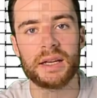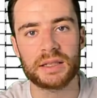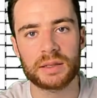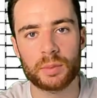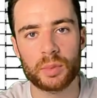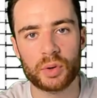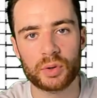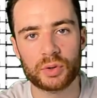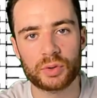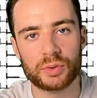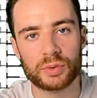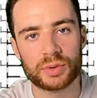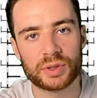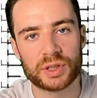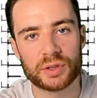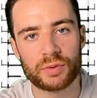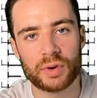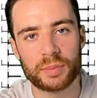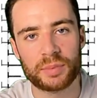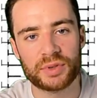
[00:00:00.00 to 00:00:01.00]
Here's a model
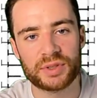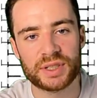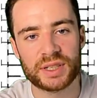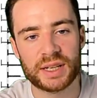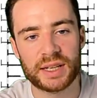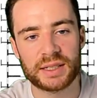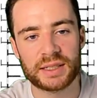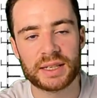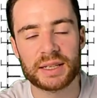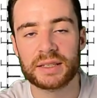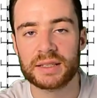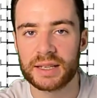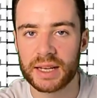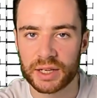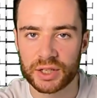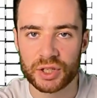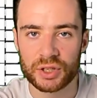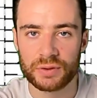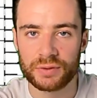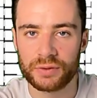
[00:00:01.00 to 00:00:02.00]
to represent a
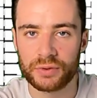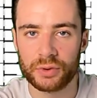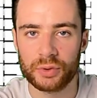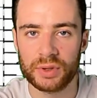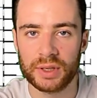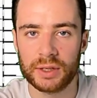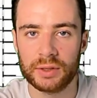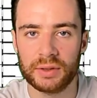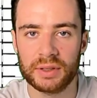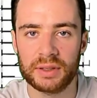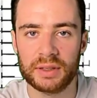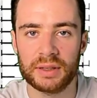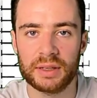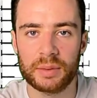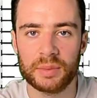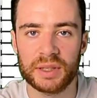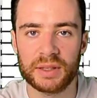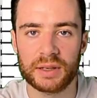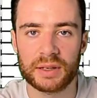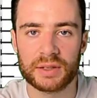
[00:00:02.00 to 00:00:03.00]
section through the Unité
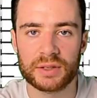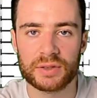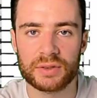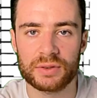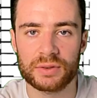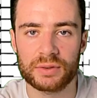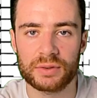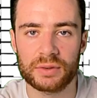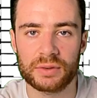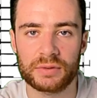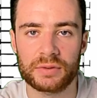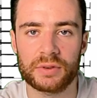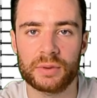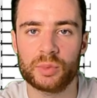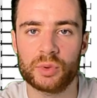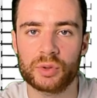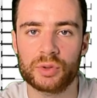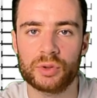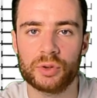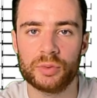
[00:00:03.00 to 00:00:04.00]
d'Habitation
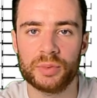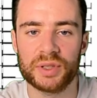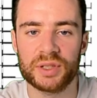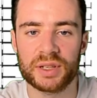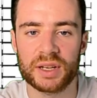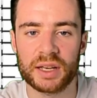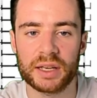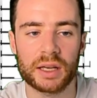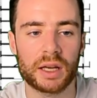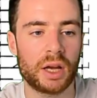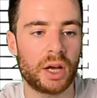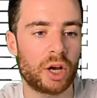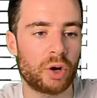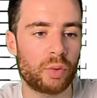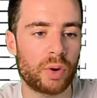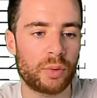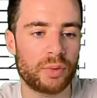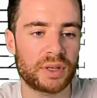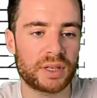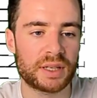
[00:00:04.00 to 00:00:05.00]
from Le Corbusier,
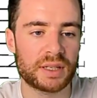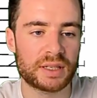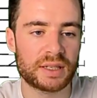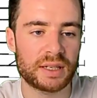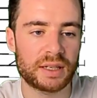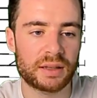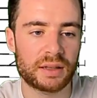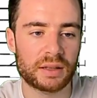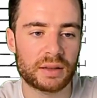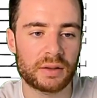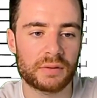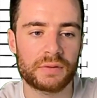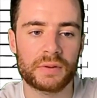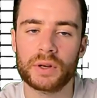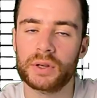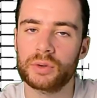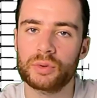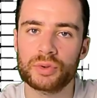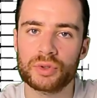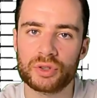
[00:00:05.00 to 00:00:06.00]
where we can see that the
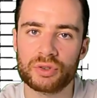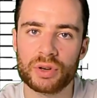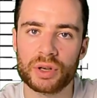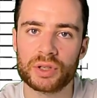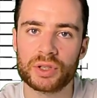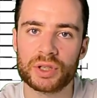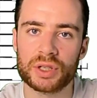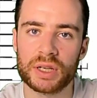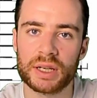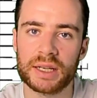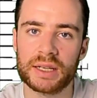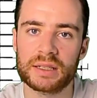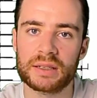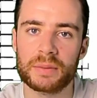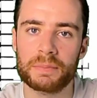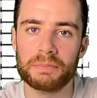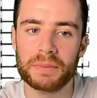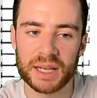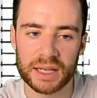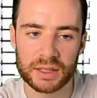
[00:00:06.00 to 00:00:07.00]
vertical structure
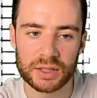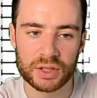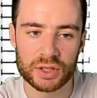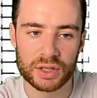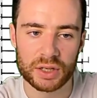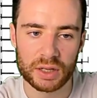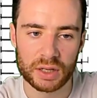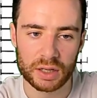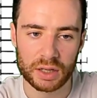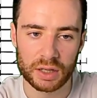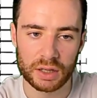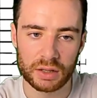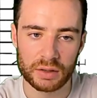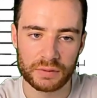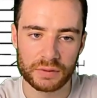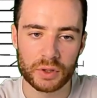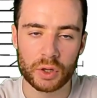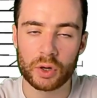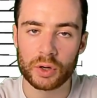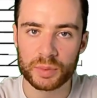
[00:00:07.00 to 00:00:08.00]
is a mixture
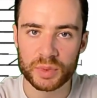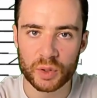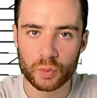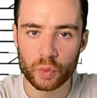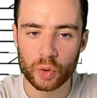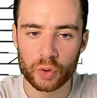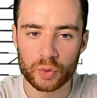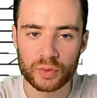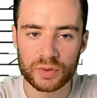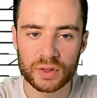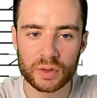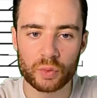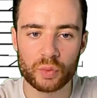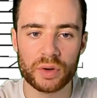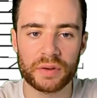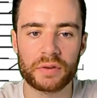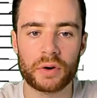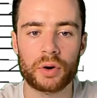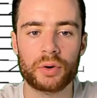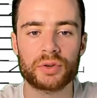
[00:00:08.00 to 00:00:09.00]
of columns and walls,
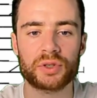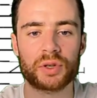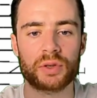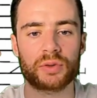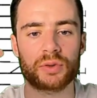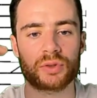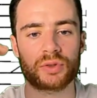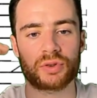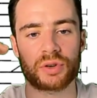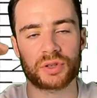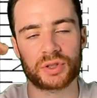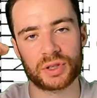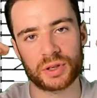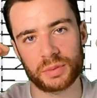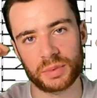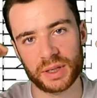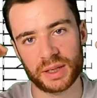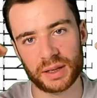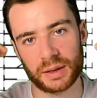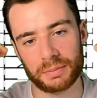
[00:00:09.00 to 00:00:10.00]
with horizontal
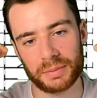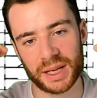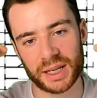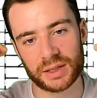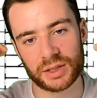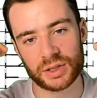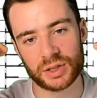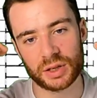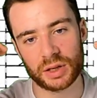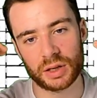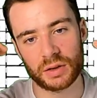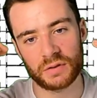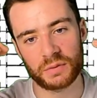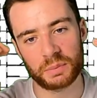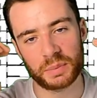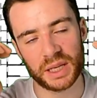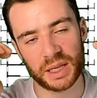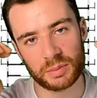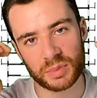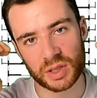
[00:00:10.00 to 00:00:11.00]
structure being a mixture
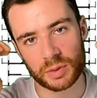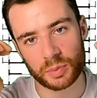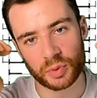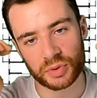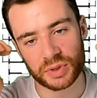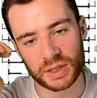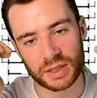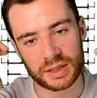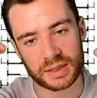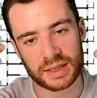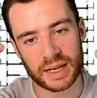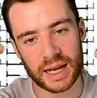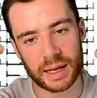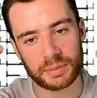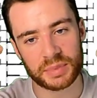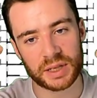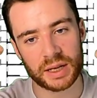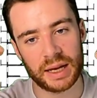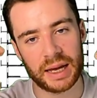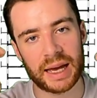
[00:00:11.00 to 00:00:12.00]
of beam-supported
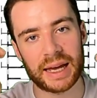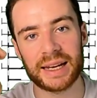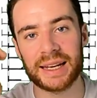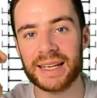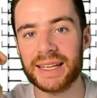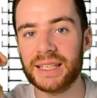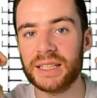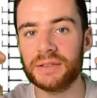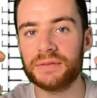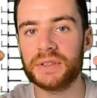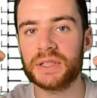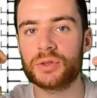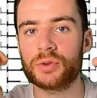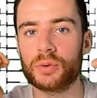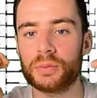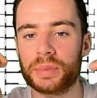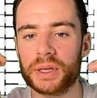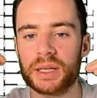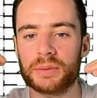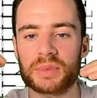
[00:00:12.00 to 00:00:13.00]
slabs and
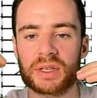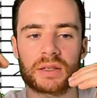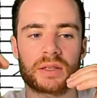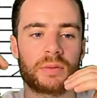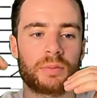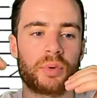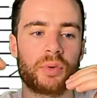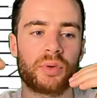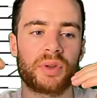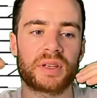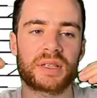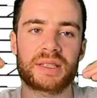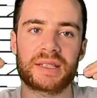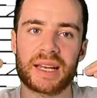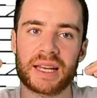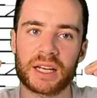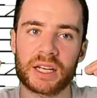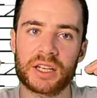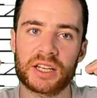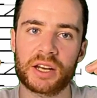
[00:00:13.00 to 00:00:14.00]
individual beams that support a
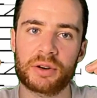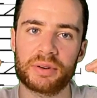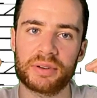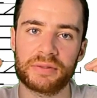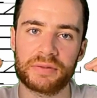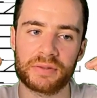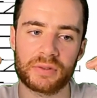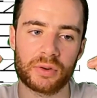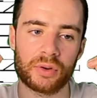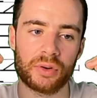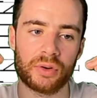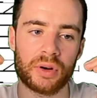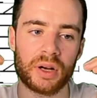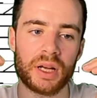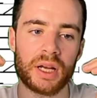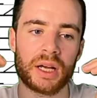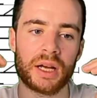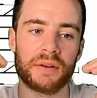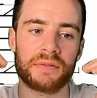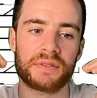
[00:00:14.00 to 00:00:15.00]
secondary floor